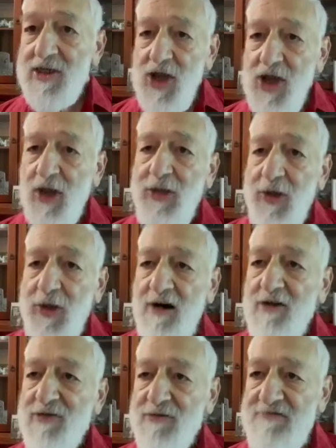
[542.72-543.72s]
there's nothing
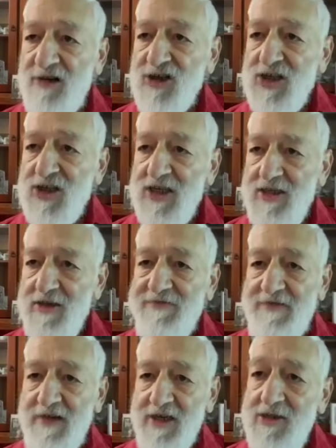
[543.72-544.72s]
rotting in the
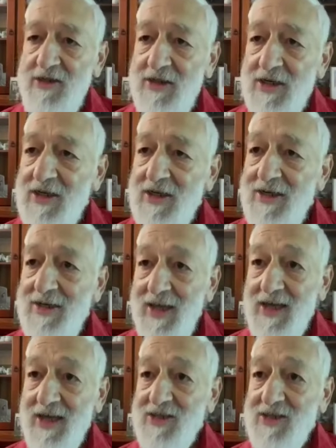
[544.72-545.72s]
fridge. That's